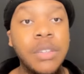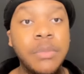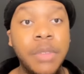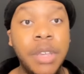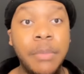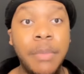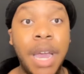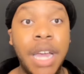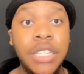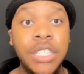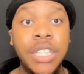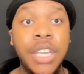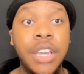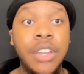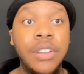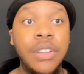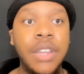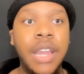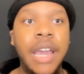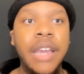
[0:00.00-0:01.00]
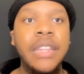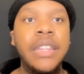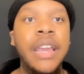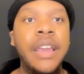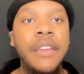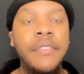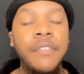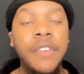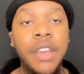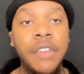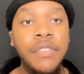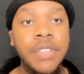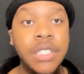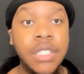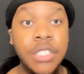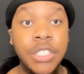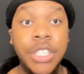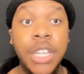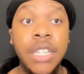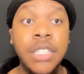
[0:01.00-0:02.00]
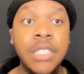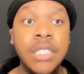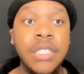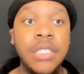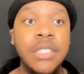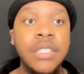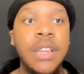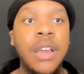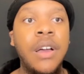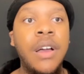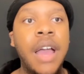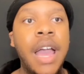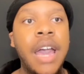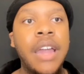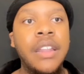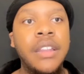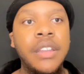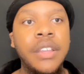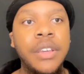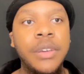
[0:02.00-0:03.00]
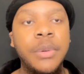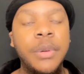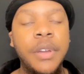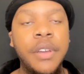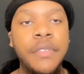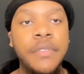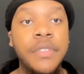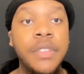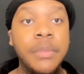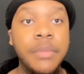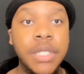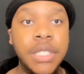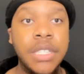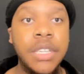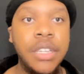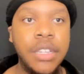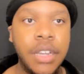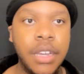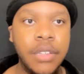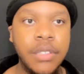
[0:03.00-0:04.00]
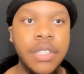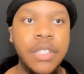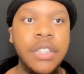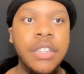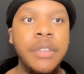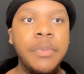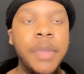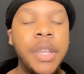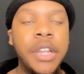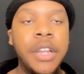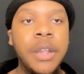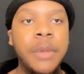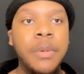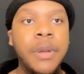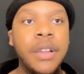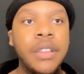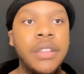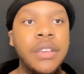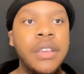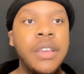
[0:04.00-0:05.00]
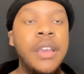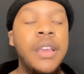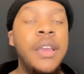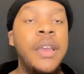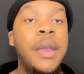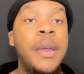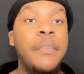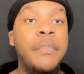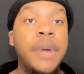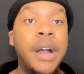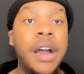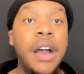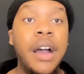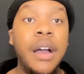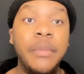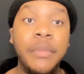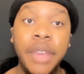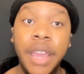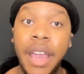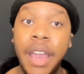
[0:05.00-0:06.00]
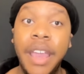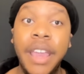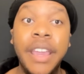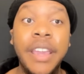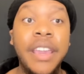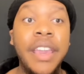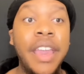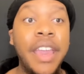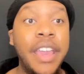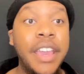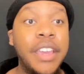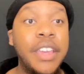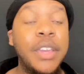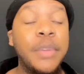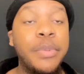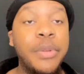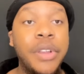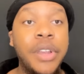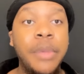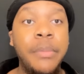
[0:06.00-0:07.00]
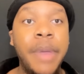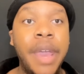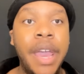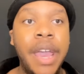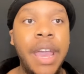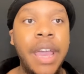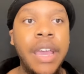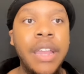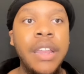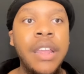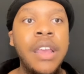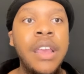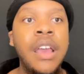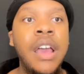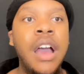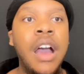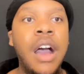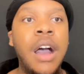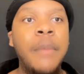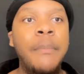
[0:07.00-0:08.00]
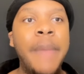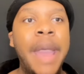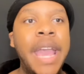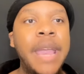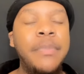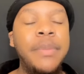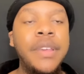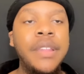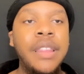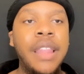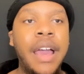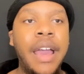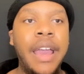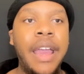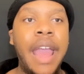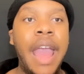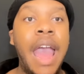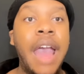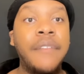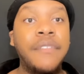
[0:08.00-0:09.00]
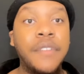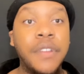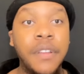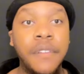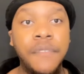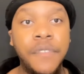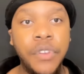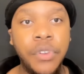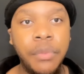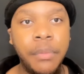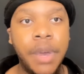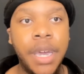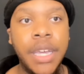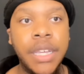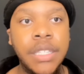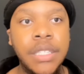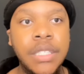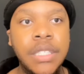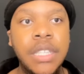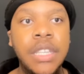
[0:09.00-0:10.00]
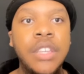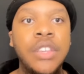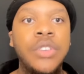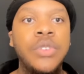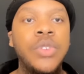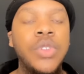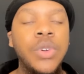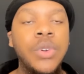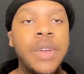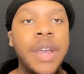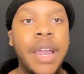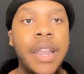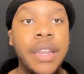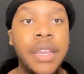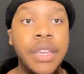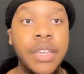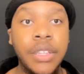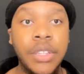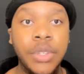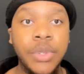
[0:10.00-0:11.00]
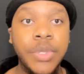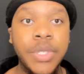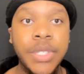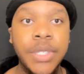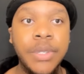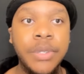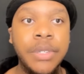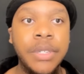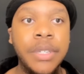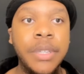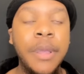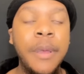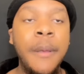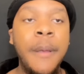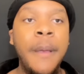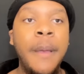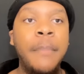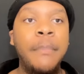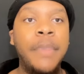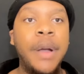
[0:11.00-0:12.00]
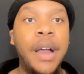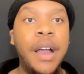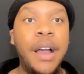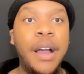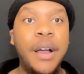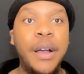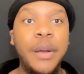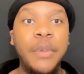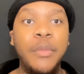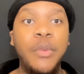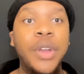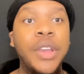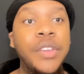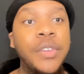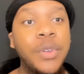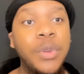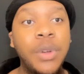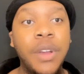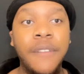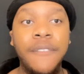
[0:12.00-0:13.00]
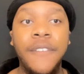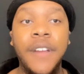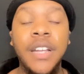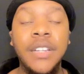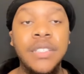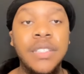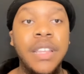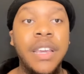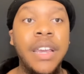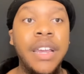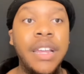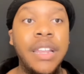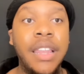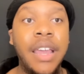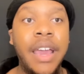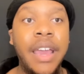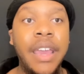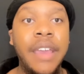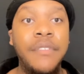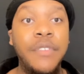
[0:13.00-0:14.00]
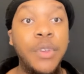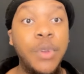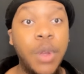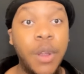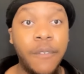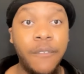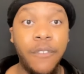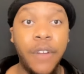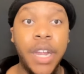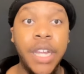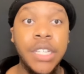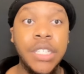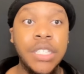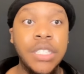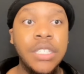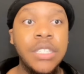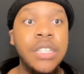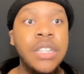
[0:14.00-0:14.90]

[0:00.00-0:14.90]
in my channel. Like, they've given suggestions on how to deal with the mosquitoes in the Dominican Republic. But yeah, it can get pretty bad. Maybe like after a few months, you do kind of get used to it. But when you are first there, like if you are fresh